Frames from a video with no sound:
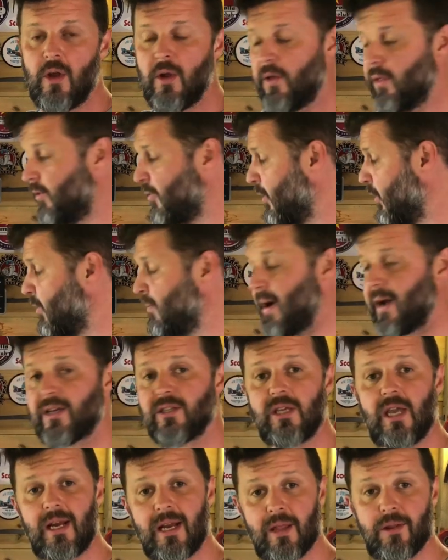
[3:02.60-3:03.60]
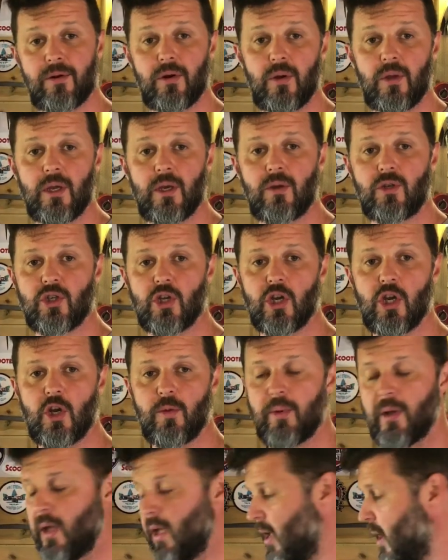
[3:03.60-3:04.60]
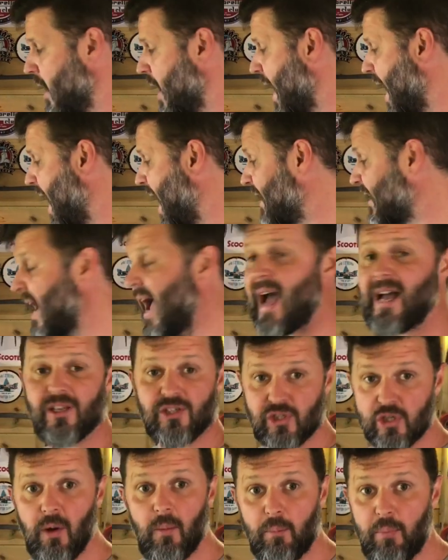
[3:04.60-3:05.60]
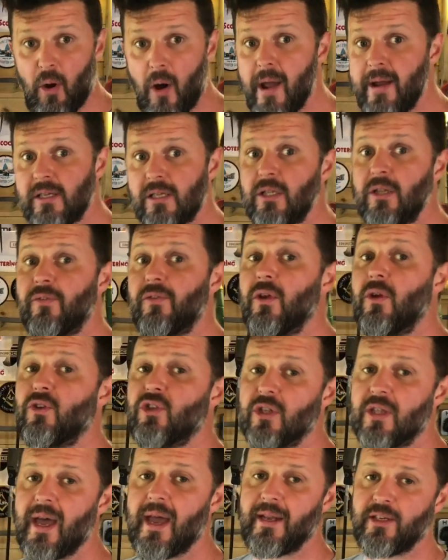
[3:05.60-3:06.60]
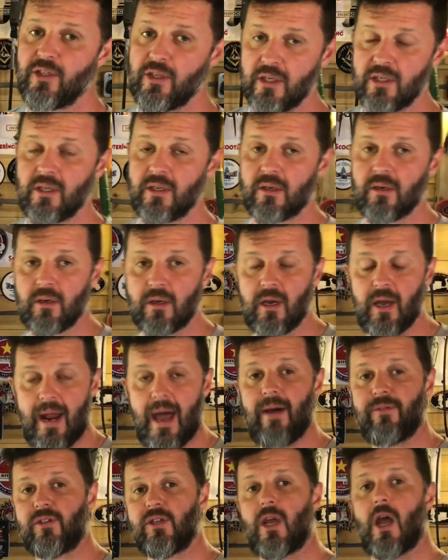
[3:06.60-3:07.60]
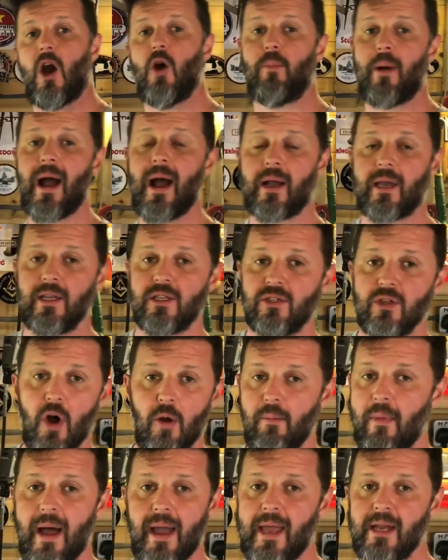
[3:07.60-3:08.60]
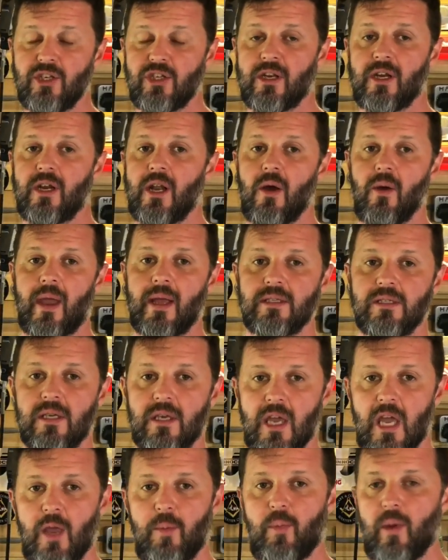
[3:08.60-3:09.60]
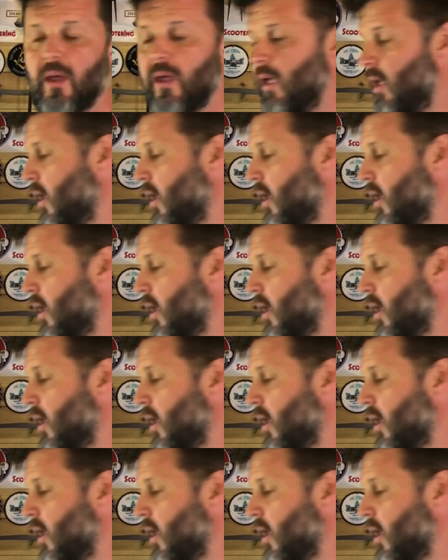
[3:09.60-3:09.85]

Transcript: through the magazine and through YouTube. And at some point in the future, that engine is going to have to go back. It's not my engine, I don't get to keep it.